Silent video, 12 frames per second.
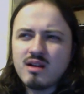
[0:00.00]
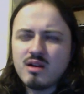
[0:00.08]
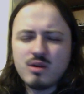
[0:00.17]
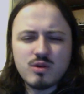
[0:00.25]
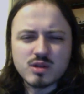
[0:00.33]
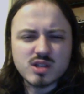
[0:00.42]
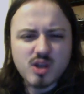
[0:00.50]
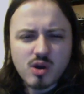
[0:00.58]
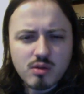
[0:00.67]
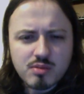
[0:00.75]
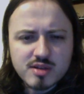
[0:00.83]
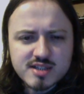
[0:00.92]
Oh, it's
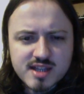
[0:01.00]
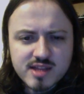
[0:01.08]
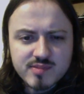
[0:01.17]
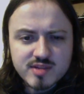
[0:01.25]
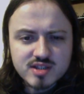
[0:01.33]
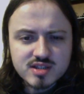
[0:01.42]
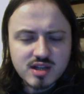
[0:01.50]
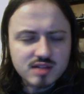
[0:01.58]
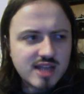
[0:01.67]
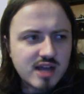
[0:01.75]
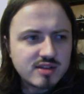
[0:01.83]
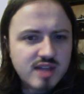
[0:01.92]
horrible, isn't it? They've been stuck
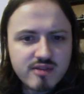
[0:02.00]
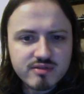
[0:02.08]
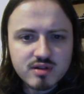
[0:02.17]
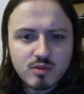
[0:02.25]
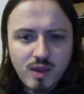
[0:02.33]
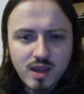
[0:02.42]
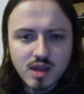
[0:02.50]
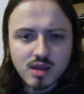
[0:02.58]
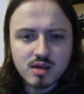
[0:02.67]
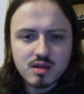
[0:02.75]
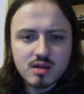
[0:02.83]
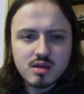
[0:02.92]
down there for a week.
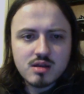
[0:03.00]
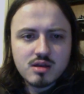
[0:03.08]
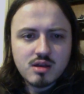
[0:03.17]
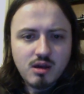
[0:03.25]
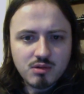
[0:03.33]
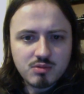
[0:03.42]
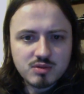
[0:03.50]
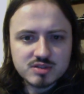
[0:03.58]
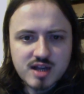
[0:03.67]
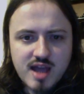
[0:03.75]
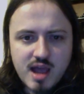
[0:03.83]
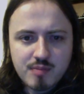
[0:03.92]
I wonder what's
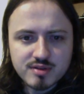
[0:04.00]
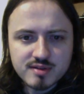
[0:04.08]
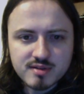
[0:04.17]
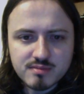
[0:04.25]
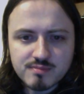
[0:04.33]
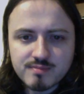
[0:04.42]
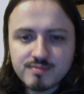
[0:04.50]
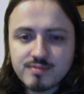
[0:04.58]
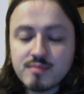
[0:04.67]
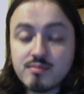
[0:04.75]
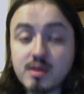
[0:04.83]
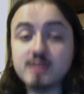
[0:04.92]
going to happen to them.
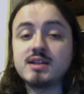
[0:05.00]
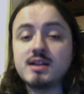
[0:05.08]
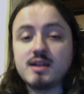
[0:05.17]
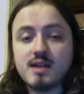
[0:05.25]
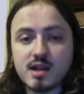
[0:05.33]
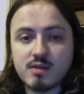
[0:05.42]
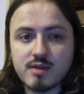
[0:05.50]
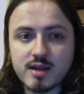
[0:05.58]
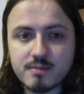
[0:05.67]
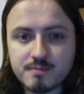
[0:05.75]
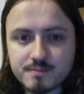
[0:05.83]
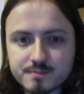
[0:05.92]
But
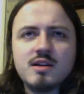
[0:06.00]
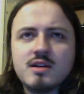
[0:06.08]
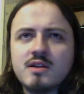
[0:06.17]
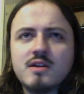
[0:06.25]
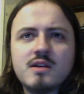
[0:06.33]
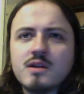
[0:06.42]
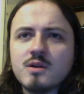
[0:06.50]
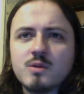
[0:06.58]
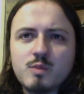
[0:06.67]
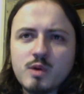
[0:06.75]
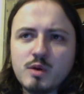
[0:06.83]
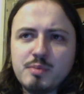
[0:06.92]
anyway,
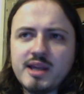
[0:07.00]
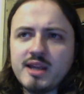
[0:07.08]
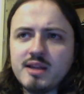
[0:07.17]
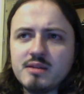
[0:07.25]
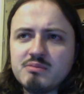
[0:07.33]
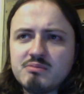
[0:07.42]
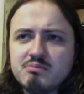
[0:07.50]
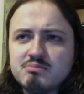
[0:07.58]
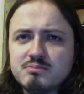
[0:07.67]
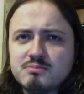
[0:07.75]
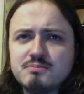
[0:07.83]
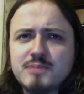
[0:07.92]
will Pete
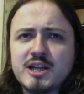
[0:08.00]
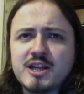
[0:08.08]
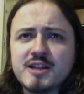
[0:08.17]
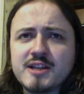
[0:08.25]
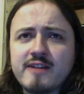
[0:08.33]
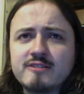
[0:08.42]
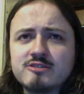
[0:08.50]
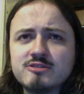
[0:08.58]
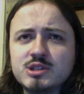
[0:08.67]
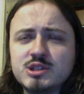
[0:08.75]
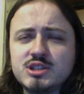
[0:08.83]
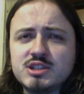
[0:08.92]
make another character and
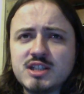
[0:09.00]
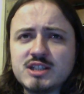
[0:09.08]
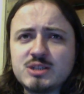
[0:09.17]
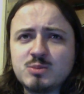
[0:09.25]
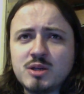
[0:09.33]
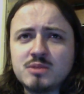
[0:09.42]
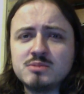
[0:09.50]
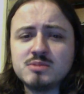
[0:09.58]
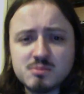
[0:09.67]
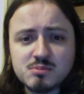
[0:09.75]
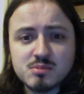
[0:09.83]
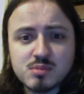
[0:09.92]
lose it in session 1?
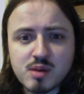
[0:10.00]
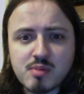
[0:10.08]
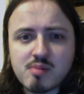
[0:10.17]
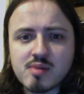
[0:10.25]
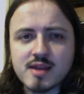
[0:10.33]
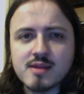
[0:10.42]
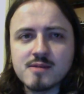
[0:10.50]
Probably.